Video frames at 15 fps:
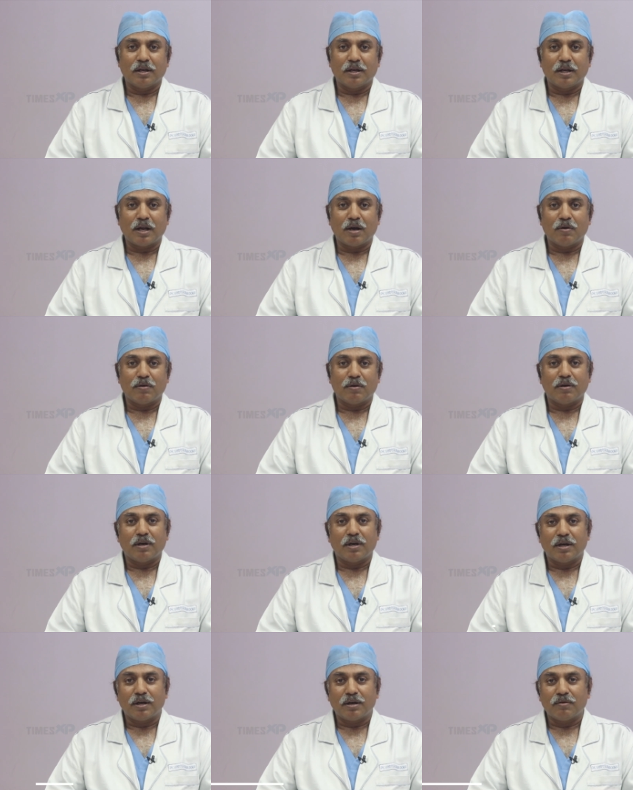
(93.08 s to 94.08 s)
Now,
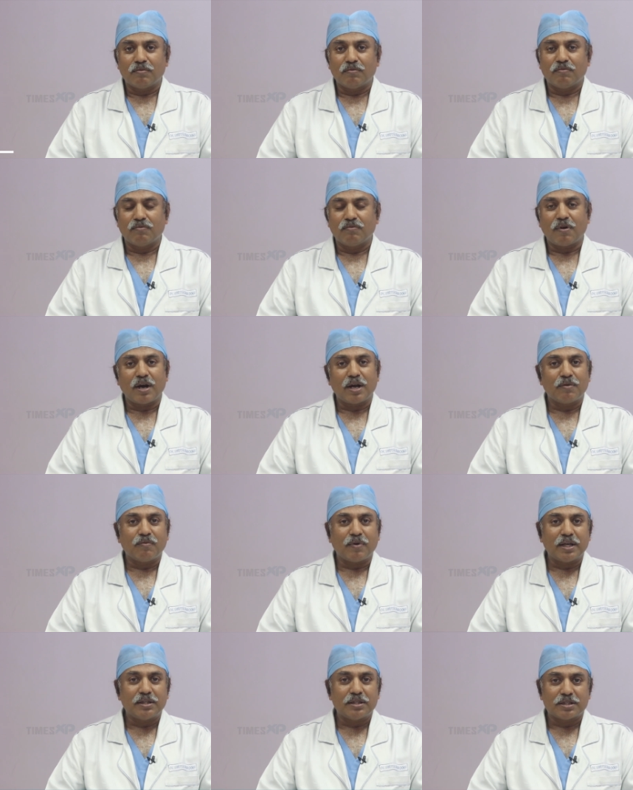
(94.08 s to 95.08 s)
uh, why,
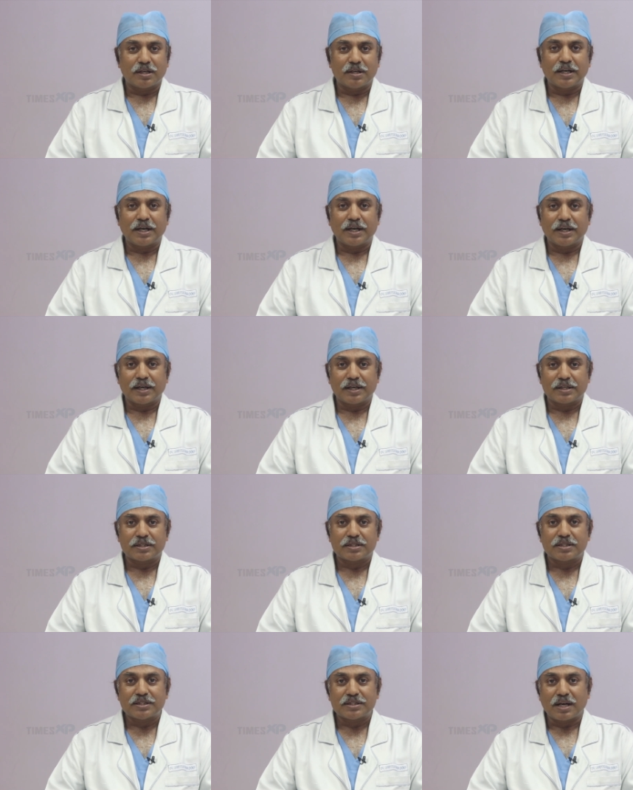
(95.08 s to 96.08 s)
why this cardiac
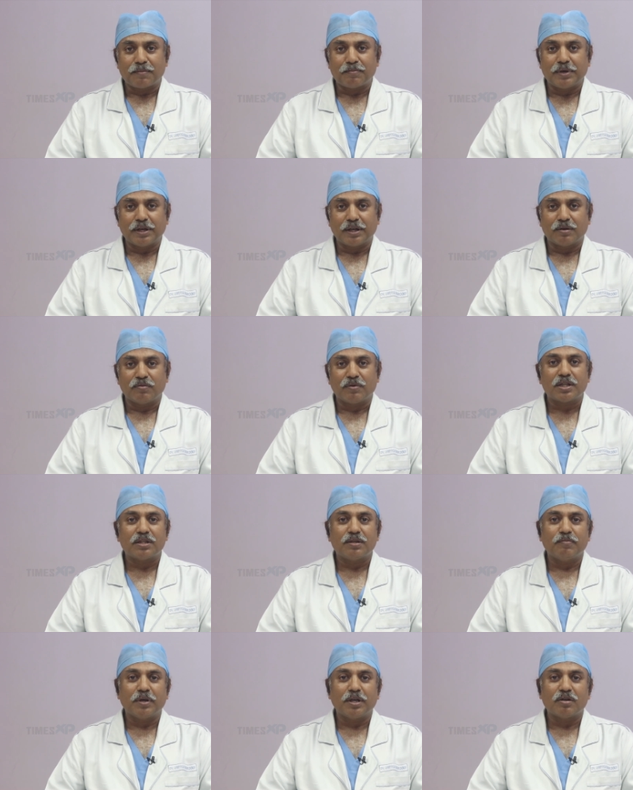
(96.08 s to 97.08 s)
arrest is happening? What are
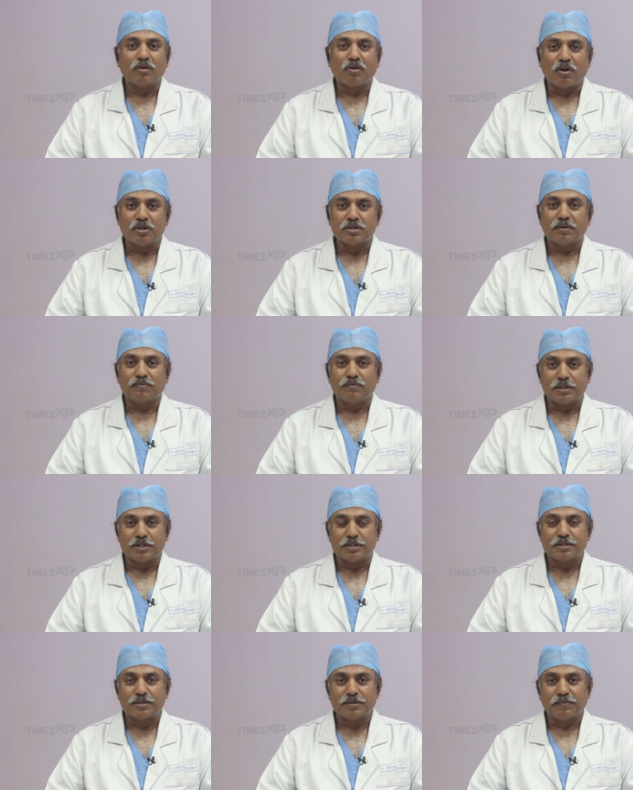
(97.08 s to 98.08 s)
the main cause of
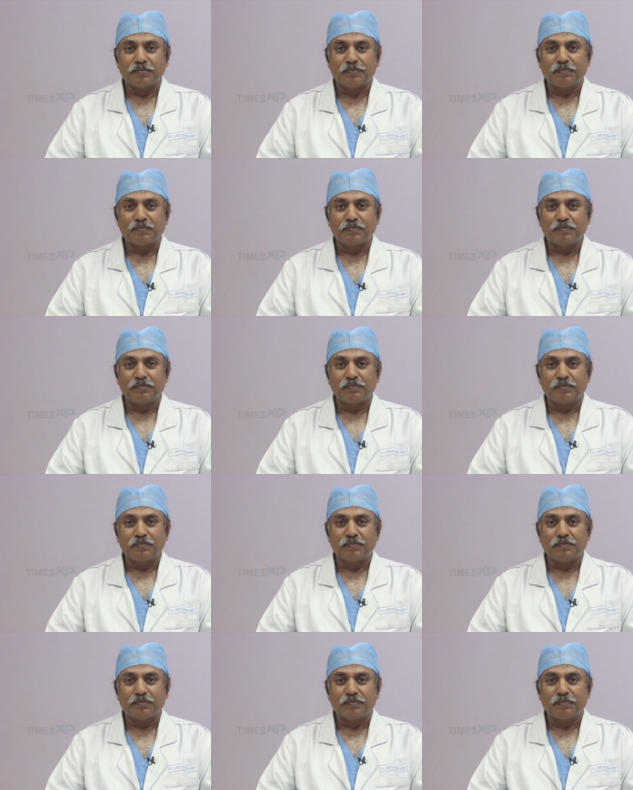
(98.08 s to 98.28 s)
this?